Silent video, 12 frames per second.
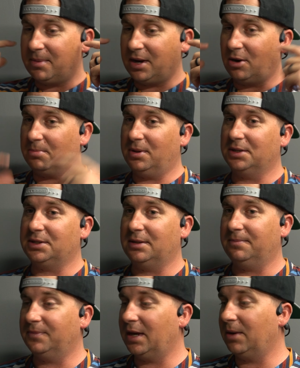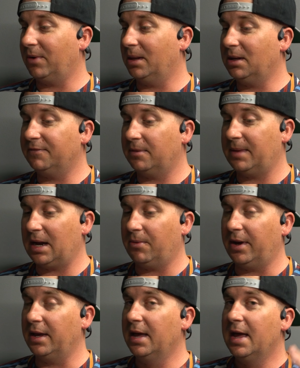my earplugs in. Anyway, I love them that
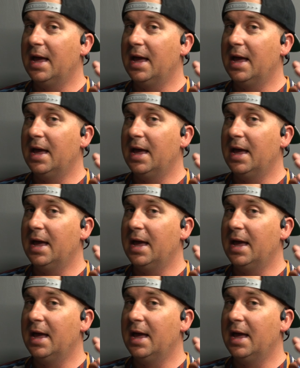way.